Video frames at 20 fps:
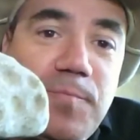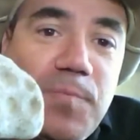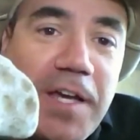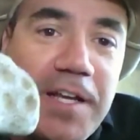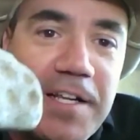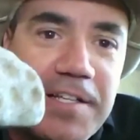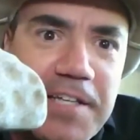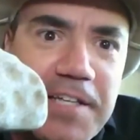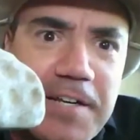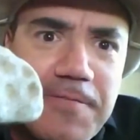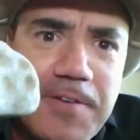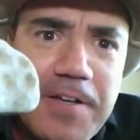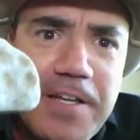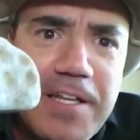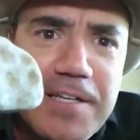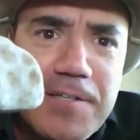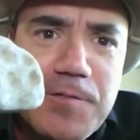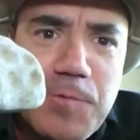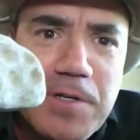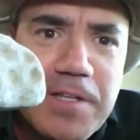And it's kind of funny
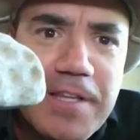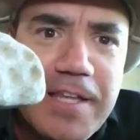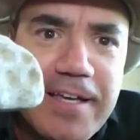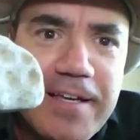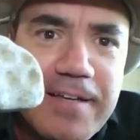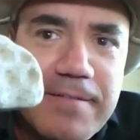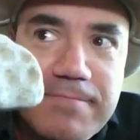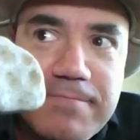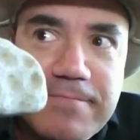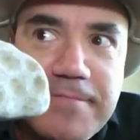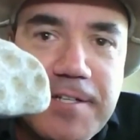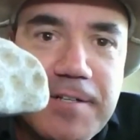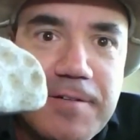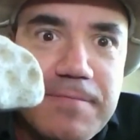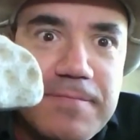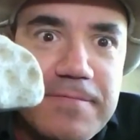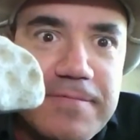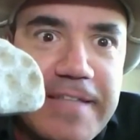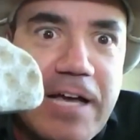because we're like, you know,